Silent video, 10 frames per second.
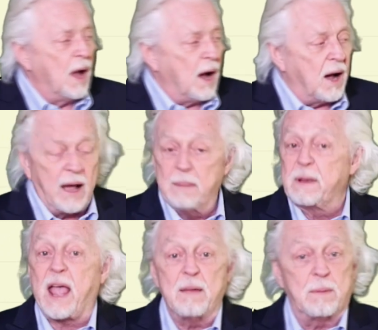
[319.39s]
and
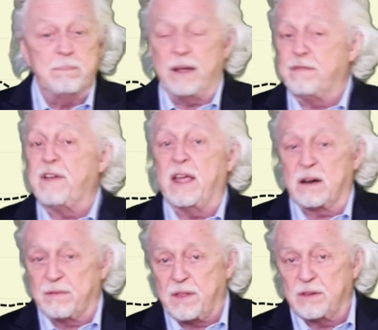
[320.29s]
became a big fan
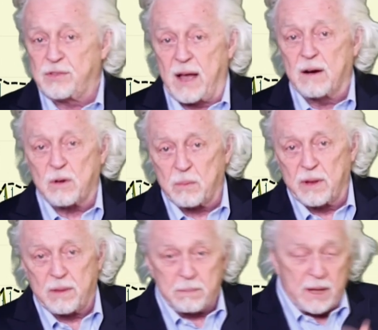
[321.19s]
of this algorithm.